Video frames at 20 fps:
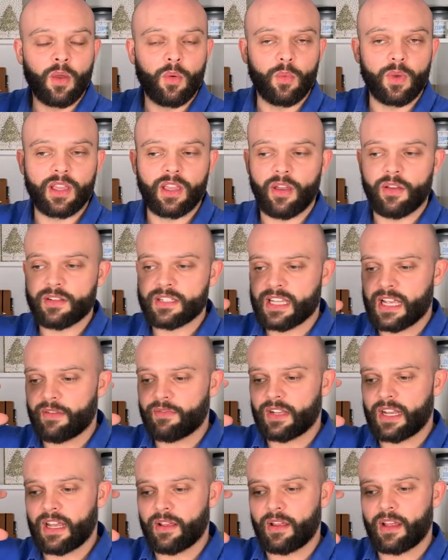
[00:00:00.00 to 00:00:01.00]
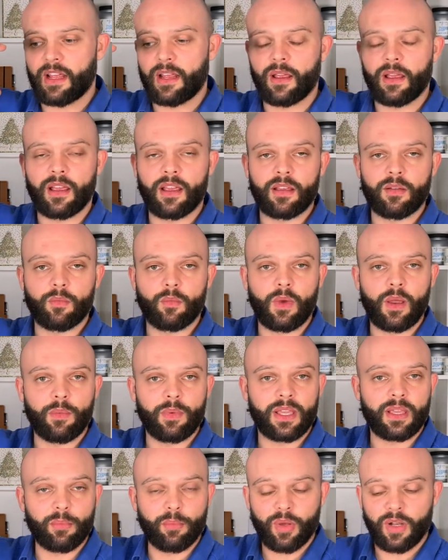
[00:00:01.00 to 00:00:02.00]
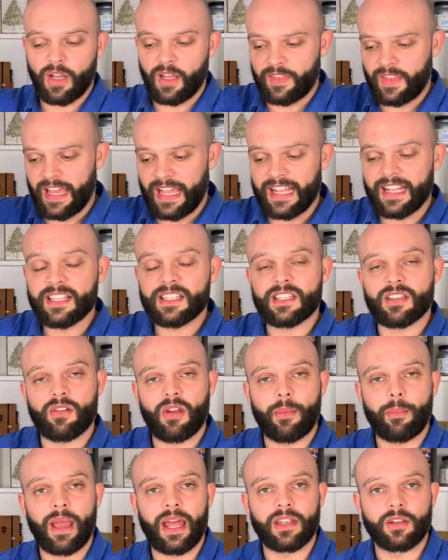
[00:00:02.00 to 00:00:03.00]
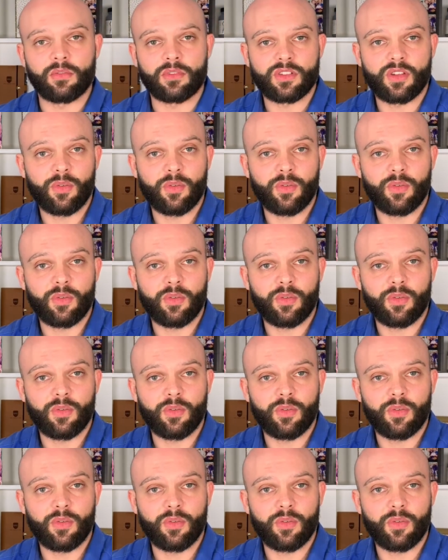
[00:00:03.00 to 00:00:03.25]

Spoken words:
We're going to have an where we can put like their Instagram handle.